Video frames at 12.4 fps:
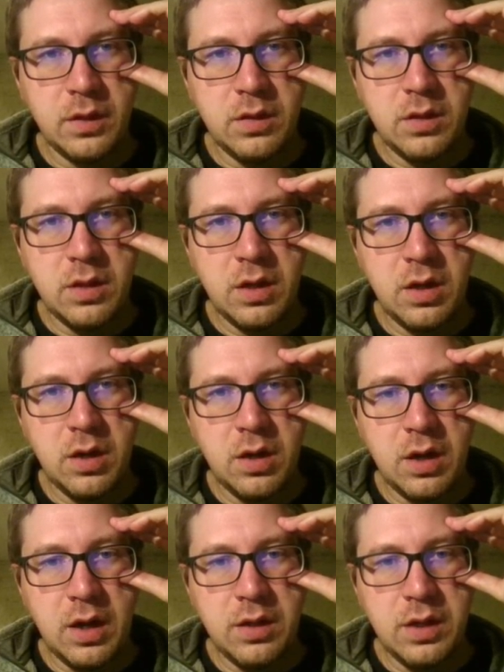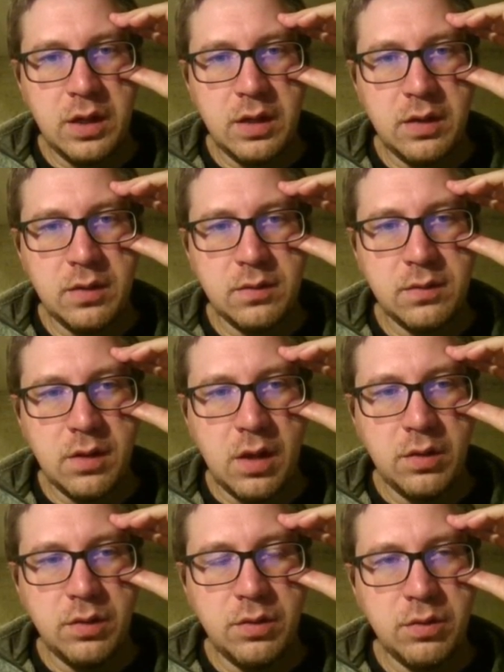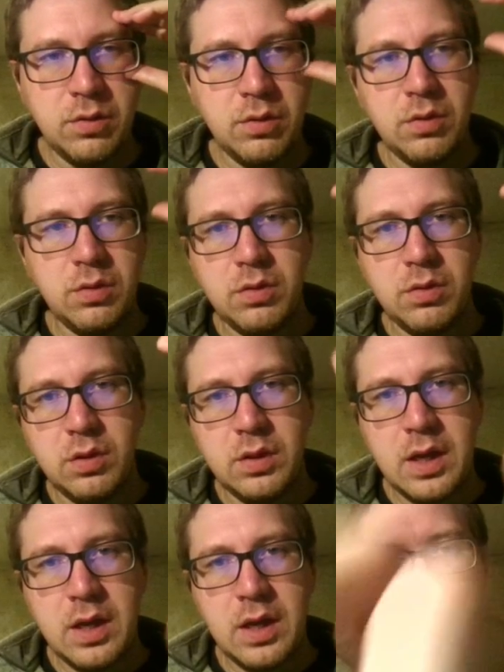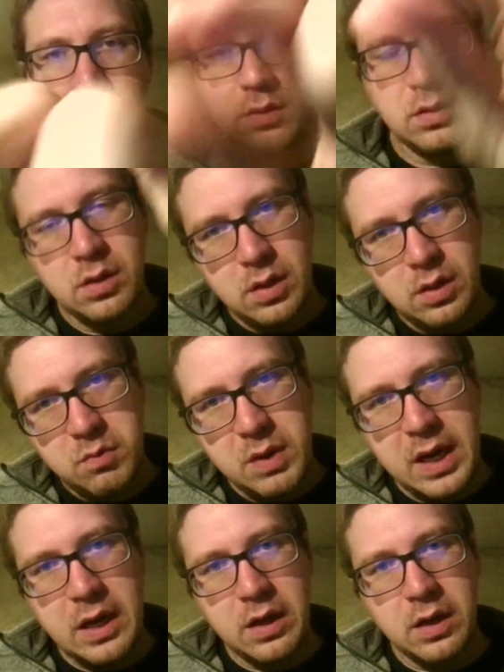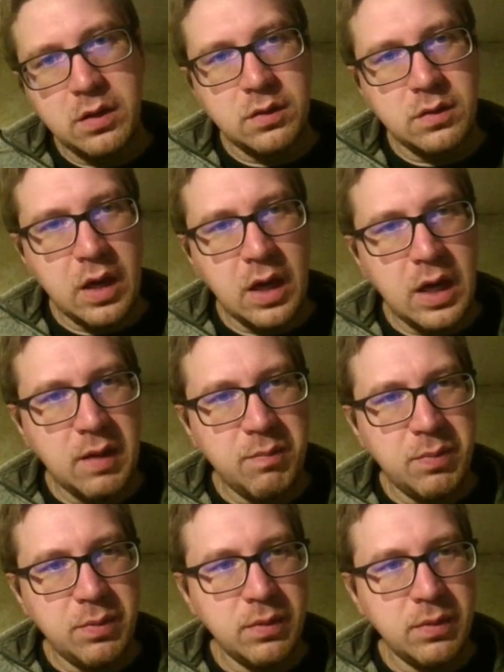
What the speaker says: There, I think, is a little less padding on the top,